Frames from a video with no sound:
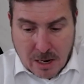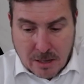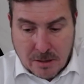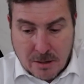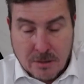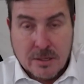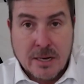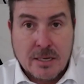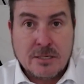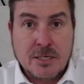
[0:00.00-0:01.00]
And they're not
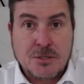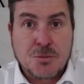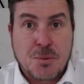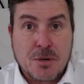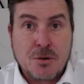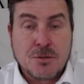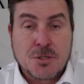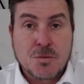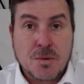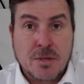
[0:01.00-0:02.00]
that easy to
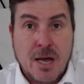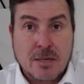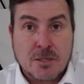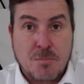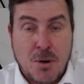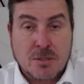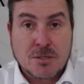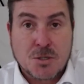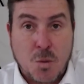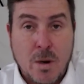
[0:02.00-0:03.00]
produce without a
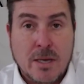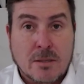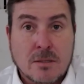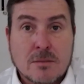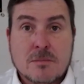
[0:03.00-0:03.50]
potter's wheel.